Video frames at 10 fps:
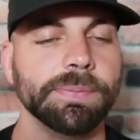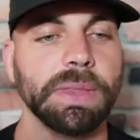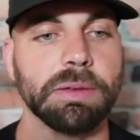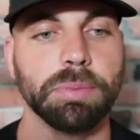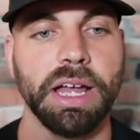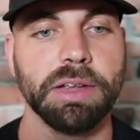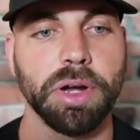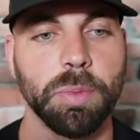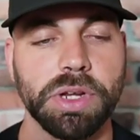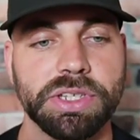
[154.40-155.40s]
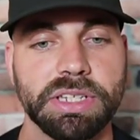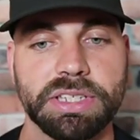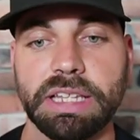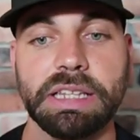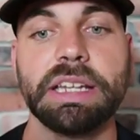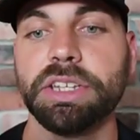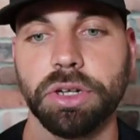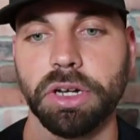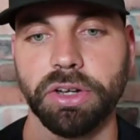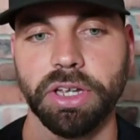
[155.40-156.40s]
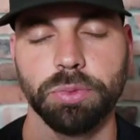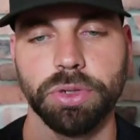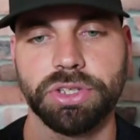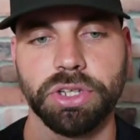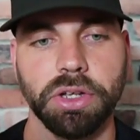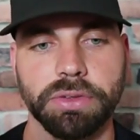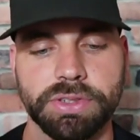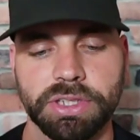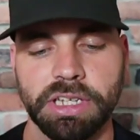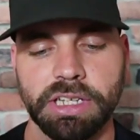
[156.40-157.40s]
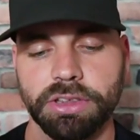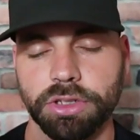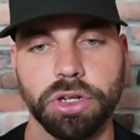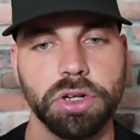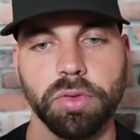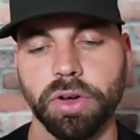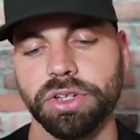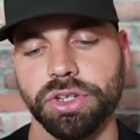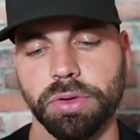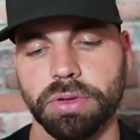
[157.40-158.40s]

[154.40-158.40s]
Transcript: and buy properties in a slightly nicer area, which solves the turnover issue.